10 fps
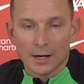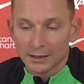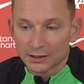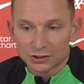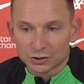
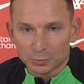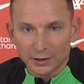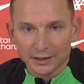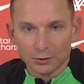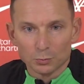yeah, let's just
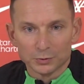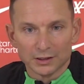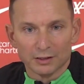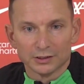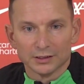pray and hope
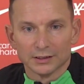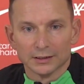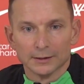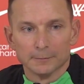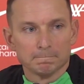that everything
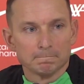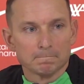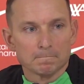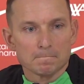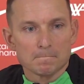
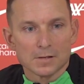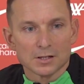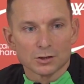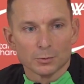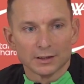
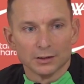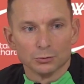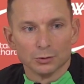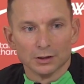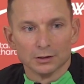uh, is quickly
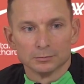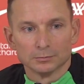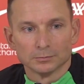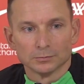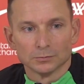to,
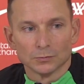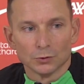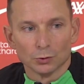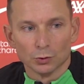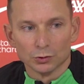
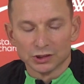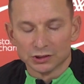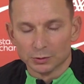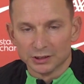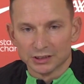a, to a good
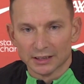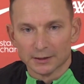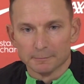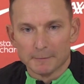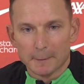situation.
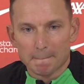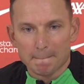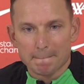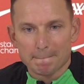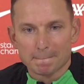
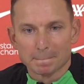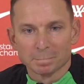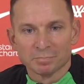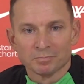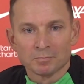
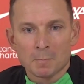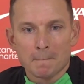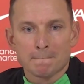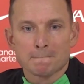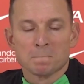Yeah. In, in
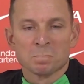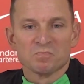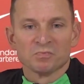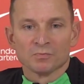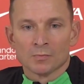terms of
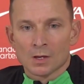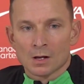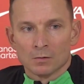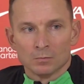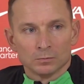the
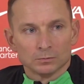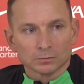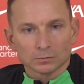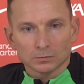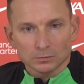team then
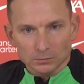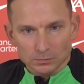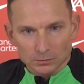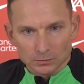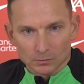
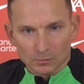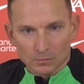this week,